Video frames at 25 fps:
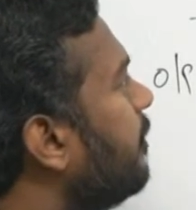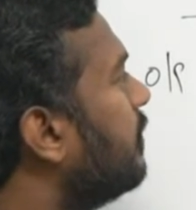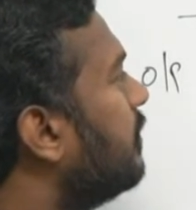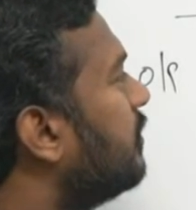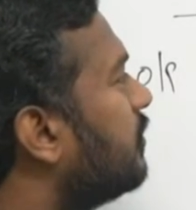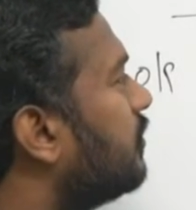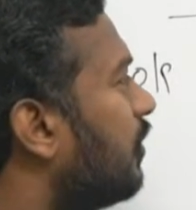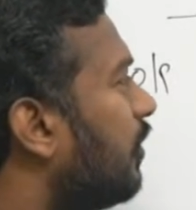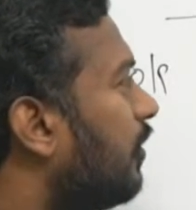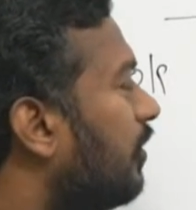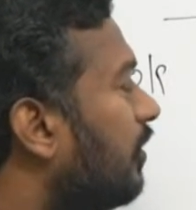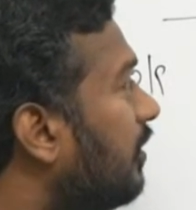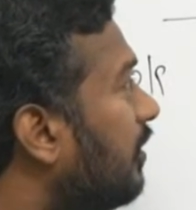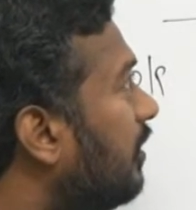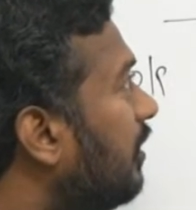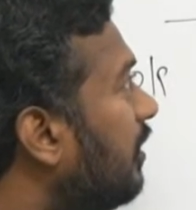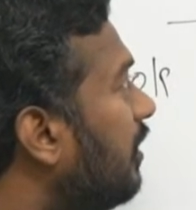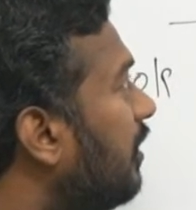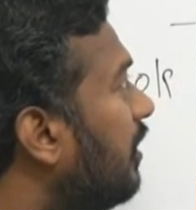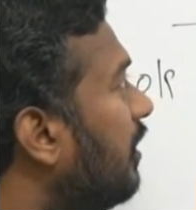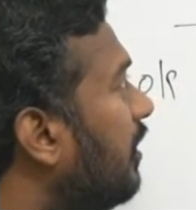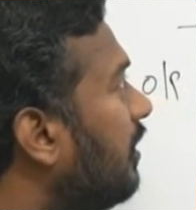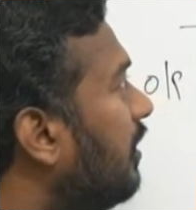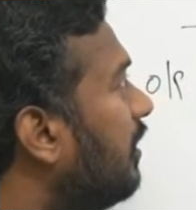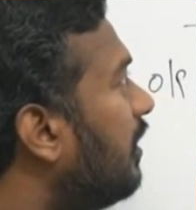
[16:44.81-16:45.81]
So
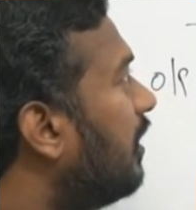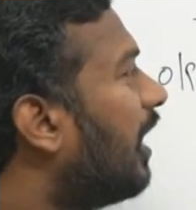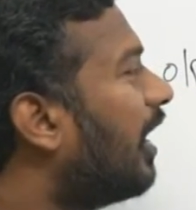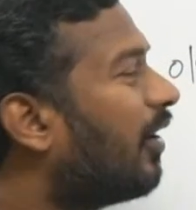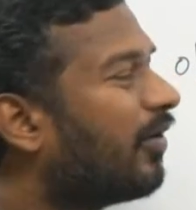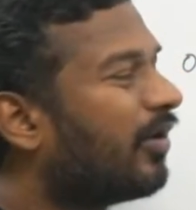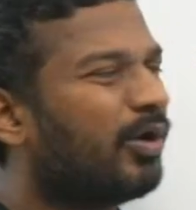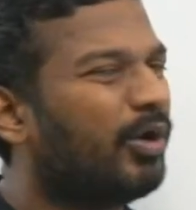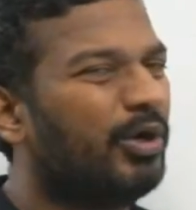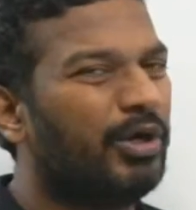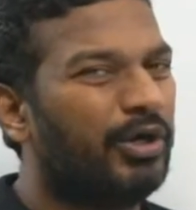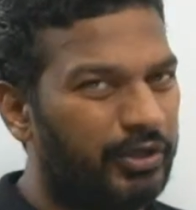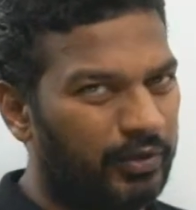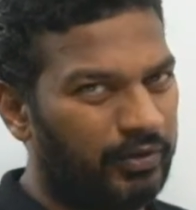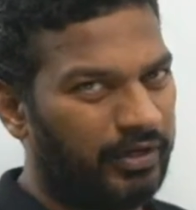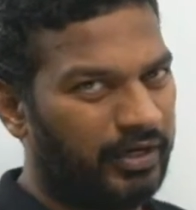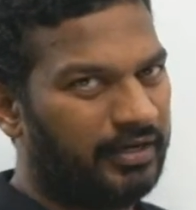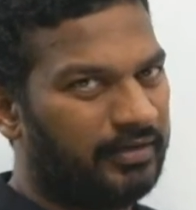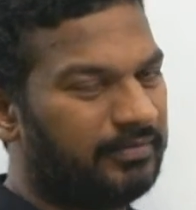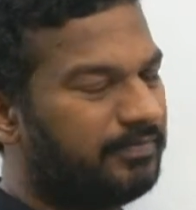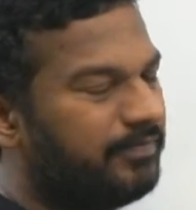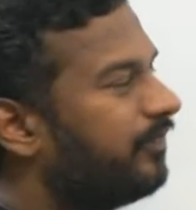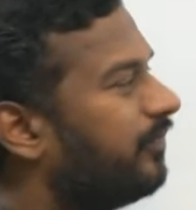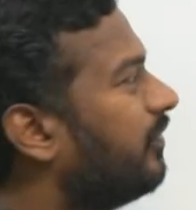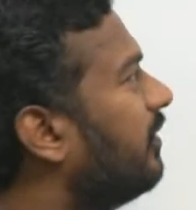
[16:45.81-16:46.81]
how are we going to do
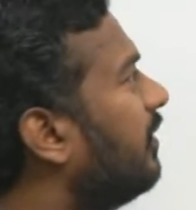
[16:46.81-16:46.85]
now?